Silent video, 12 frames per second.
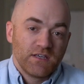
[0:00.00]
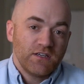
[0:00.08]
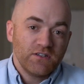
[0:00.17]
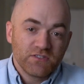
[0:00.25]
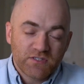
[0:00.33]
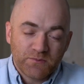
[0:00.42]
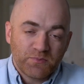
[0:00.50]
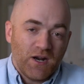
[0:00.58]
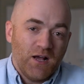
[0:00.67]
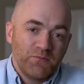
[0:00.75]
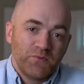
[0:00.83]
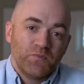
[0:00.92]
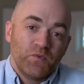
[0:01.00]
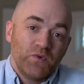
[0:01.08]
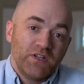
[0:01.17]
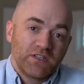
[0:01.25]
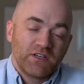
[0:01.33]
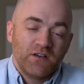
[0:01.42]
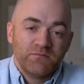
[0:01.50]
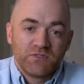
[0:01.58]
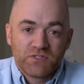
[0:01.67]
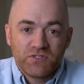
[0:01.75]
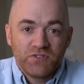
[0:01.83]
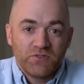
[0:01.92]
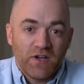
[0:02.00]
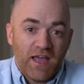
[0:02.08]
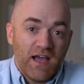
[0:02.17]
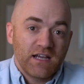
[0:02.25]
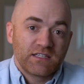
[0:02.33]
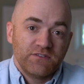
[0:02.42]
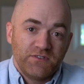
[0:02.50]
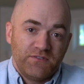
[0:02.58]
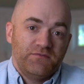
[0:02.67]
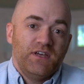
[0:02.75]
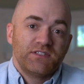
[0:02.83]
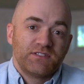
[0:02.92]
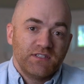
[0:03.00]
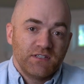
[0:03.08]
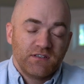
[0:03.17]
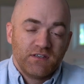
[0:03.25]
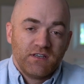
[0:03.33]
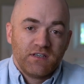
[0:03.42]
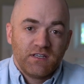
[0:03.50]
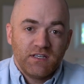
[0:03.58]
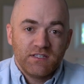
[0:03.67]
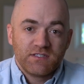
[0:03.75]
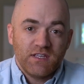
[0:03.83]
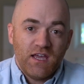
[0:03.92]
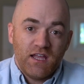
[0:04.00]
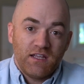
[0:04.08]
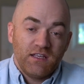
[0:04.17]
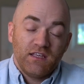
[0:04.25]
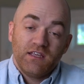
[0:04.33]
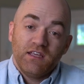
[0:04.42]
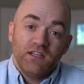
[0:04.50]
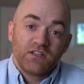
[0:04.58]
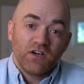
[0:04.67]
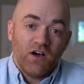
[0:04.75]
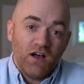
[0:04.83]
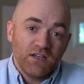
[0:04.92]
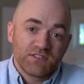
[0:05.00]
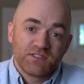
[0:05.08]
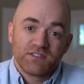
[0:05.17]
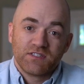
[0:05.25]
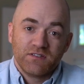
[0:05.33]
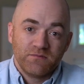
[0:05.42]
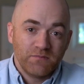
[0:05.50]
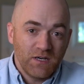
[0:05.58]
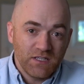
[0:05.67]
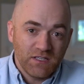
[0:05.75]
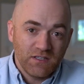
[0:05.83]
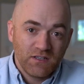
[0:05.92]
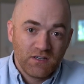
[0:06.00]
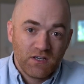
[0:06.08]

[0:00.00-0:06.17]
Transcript: Here's the problem when it comes to active investing, is that it costs money.